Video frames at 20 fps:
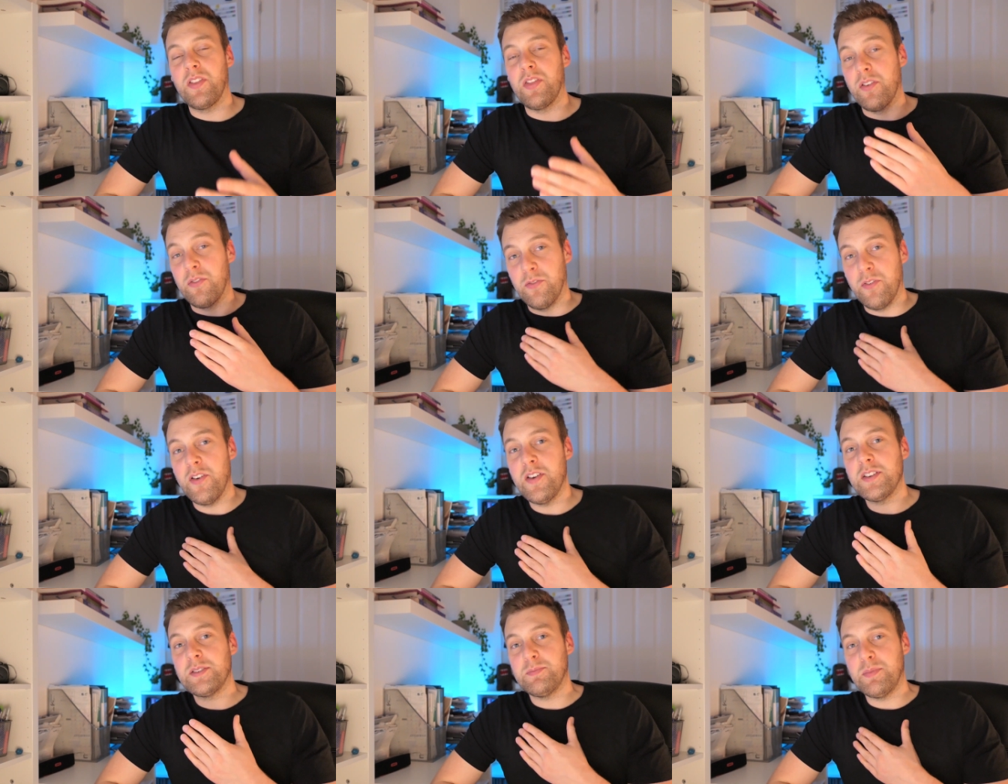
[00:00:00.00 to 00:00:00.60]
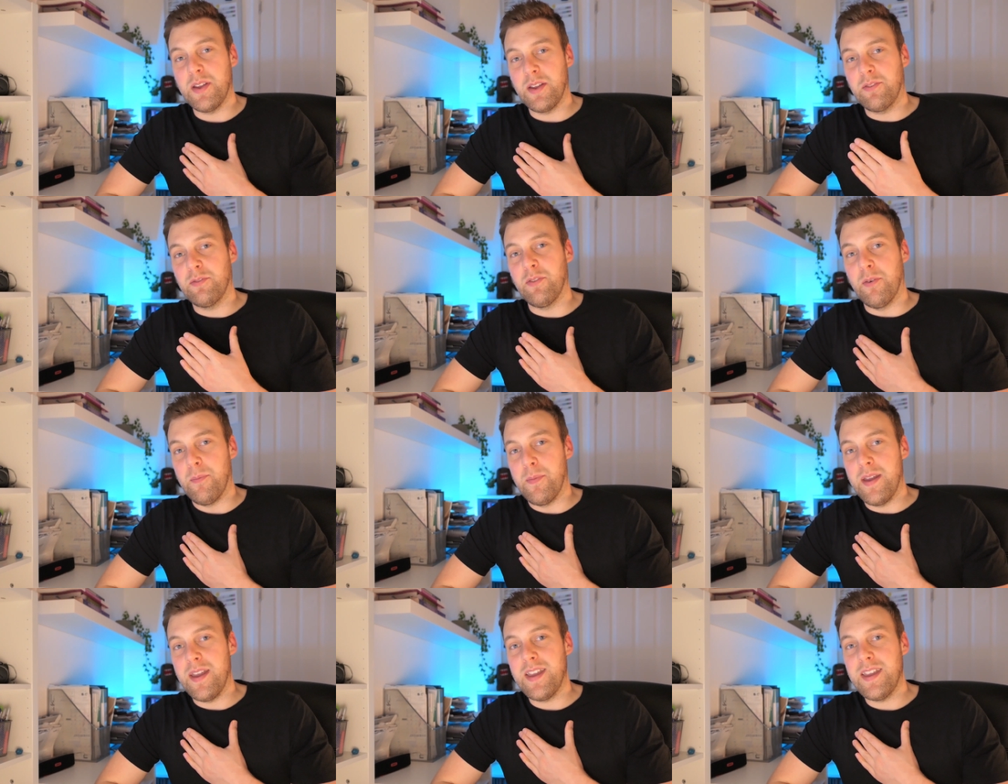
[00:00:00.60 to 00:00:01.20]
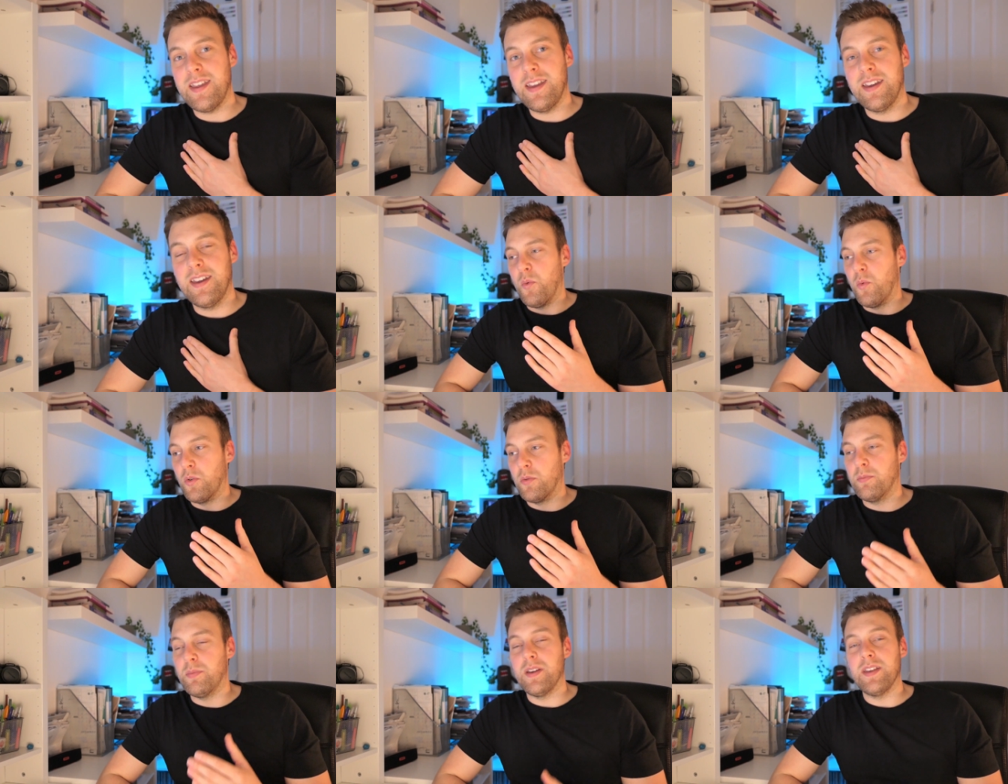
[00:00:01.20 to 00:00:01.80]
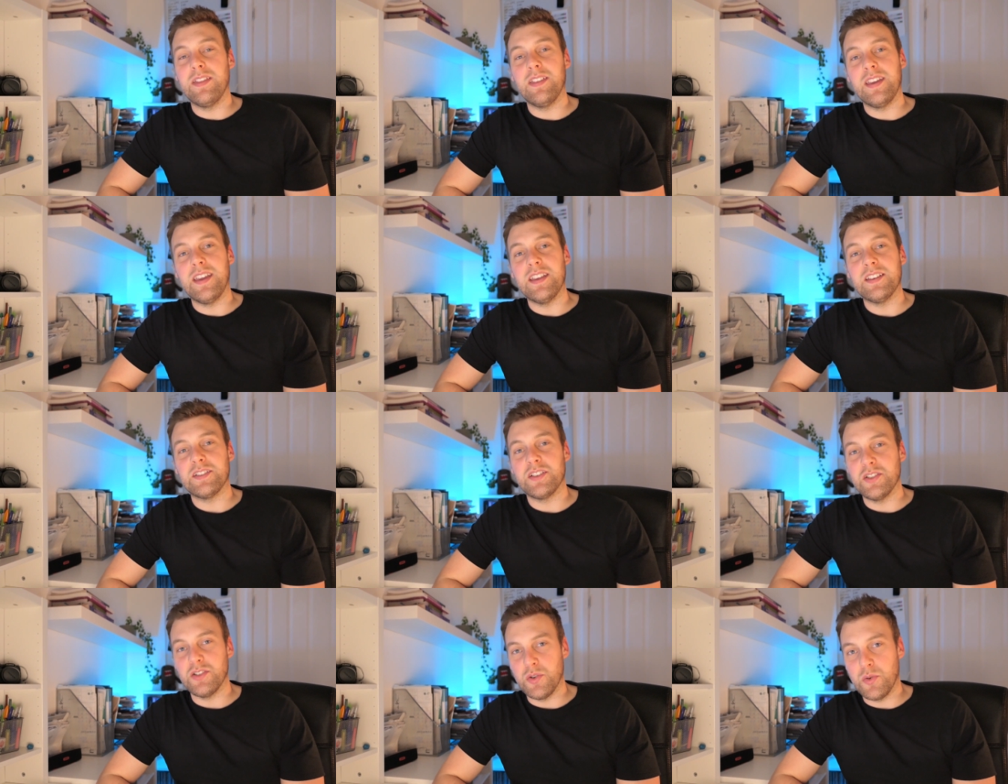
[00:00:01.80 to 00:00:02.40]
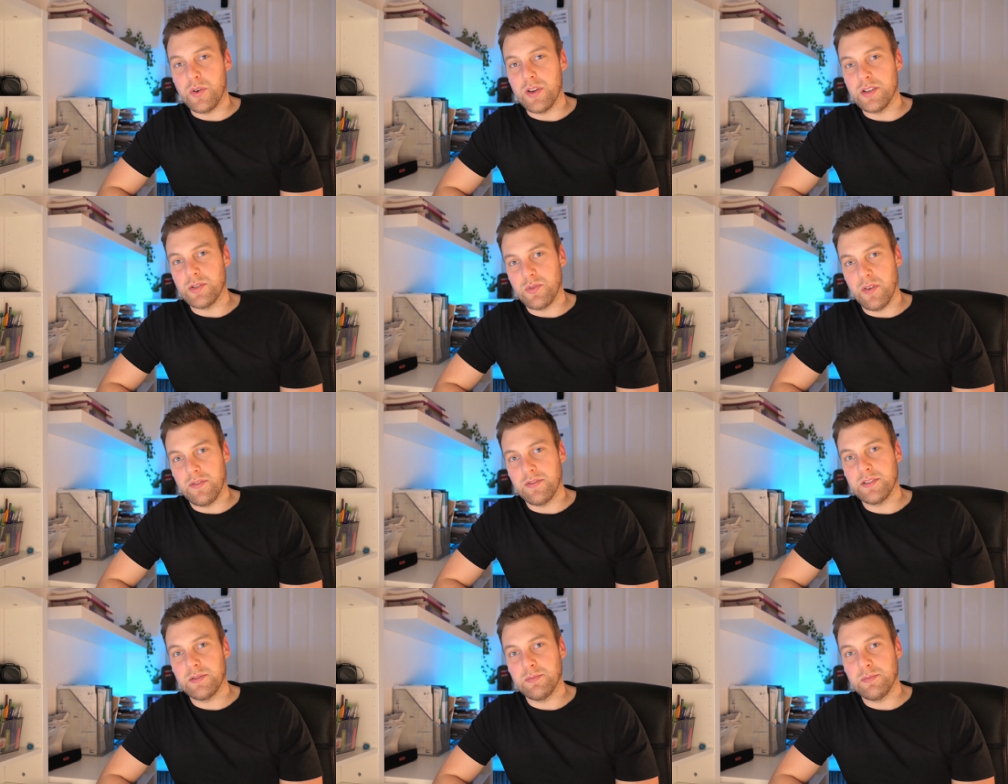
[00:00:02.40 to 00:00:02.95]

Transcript: the first pick for me would be the Suzuki Swift